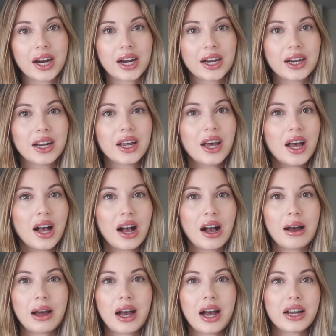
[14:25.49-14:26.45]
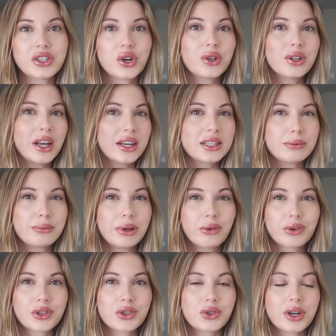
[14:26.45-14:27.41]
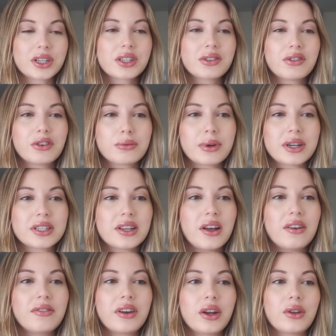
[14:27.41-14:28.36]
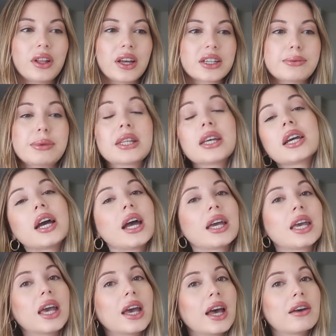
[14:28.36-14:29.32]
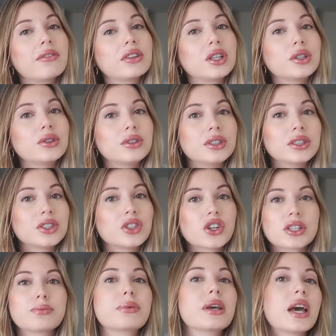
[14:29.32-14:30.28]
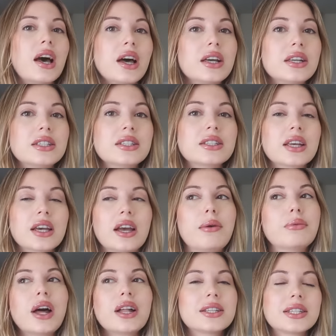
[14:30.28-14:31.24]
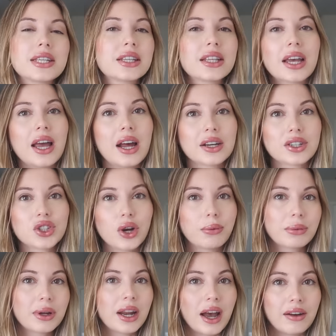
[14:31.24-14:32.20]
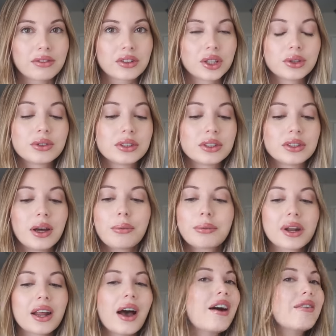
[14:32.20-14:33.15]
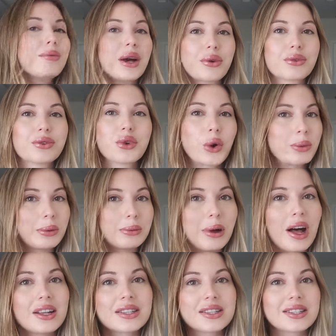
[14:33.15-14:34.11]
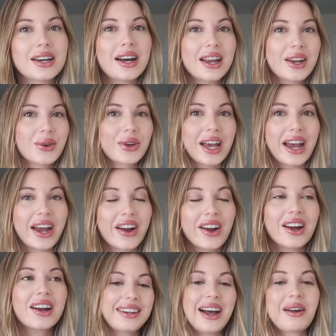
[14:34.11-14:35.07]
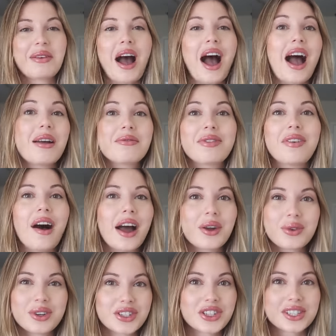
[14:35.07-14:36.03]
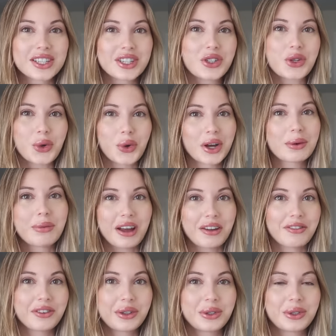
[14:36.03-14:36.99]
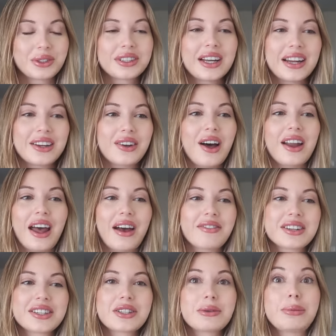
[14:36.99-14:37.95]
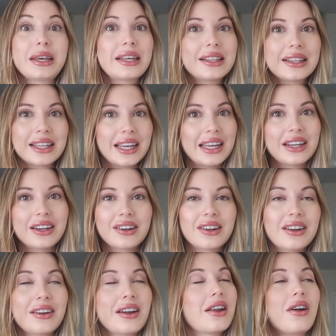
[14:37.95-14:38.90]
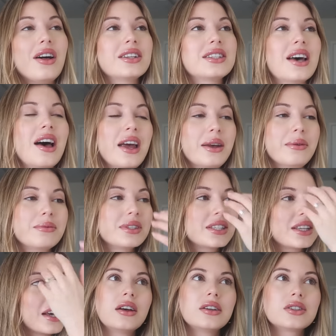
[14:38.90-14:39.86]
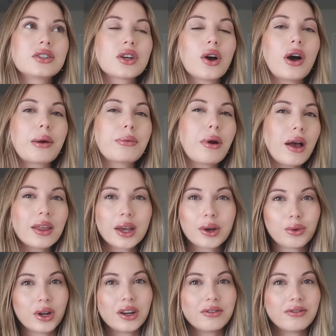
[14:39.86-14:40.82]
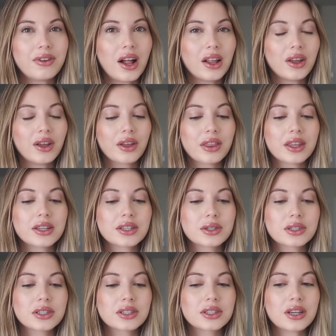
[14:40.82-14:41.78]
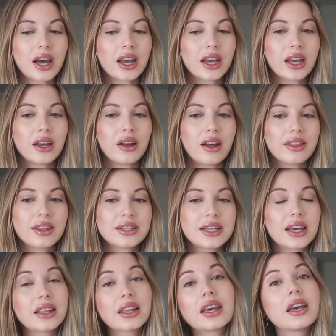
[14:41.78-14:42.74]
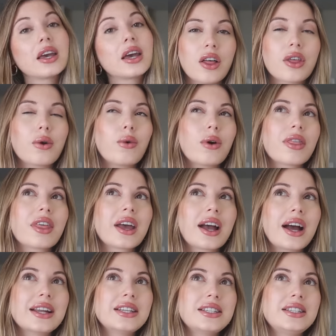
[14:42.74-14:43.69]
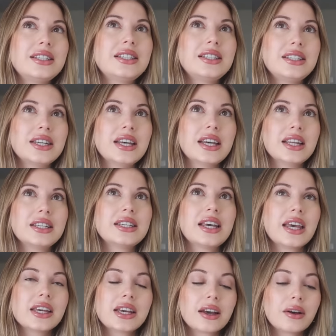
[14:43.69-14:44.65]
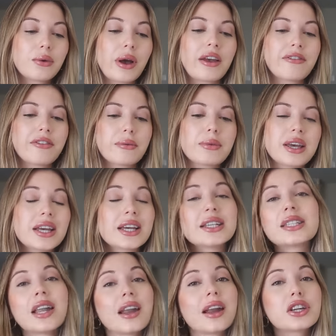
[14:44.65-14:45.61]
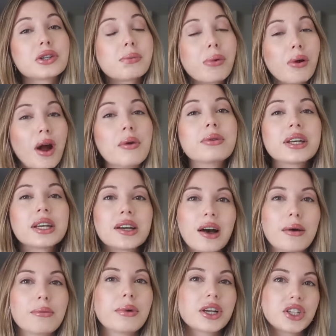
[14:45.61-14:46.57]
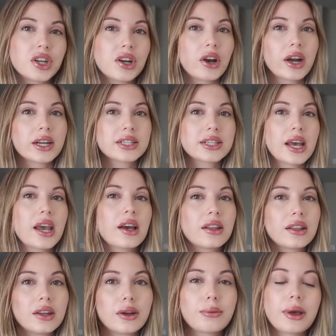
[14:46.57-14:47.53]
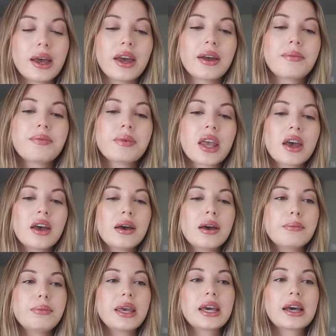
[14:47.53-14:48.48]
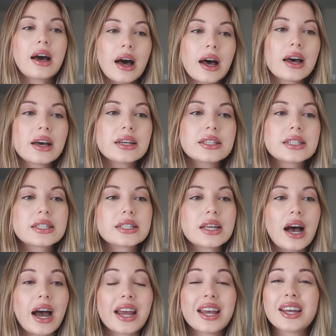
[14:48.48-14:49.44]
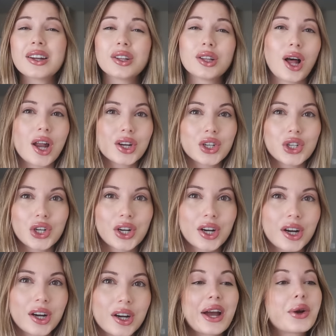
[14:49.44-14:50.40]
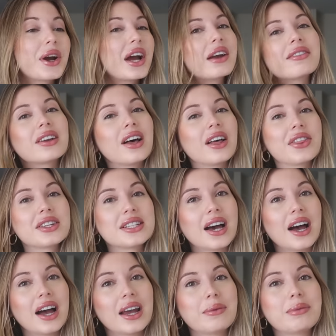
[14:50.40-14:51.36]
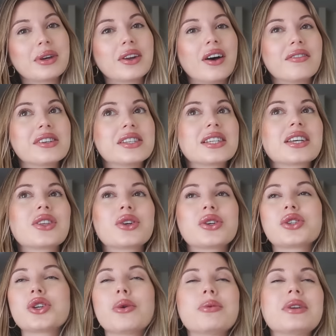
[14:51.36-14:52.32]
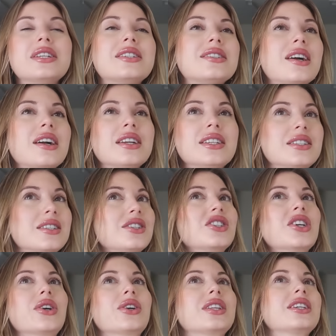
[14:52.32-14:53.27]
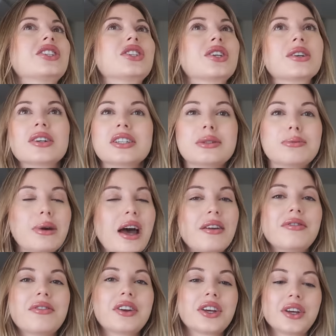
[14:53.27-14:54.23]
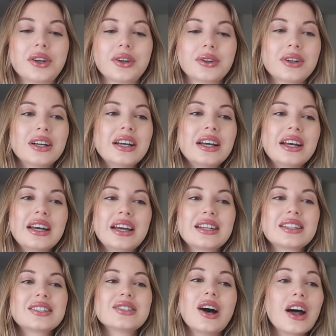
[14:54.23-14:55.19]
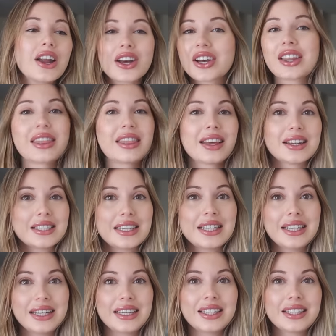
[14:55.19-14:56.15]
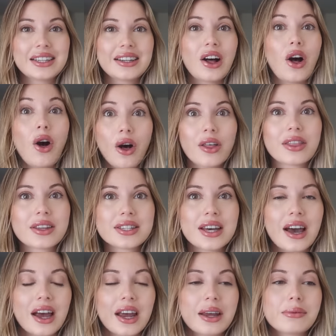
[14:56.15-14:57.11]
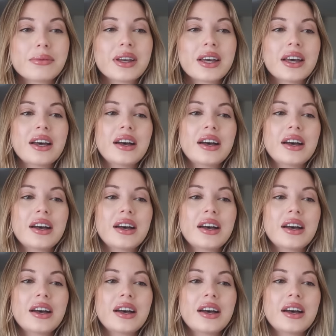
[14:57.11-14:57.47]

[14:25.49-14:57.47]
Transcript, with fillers: And uh, I don't like to be restrictive over myself. I don't like to be like, I can't have gluten just because like I'm not celiac, so I'm gonna have gluten. I'm gonna have my normal pasta, I don't care. I'm, I'm fine with just enjoying my food and not having to be clean at all times. So I probably wouldn't follow this diet on the daily. Although one thing I did take away from it is that I should probably cut my sugar intake a little bit because I eat a lot of sugar. I crave it all the time and obviously there's so many studies that show that sugar is bad for you. It's not a good thing to eat all the time.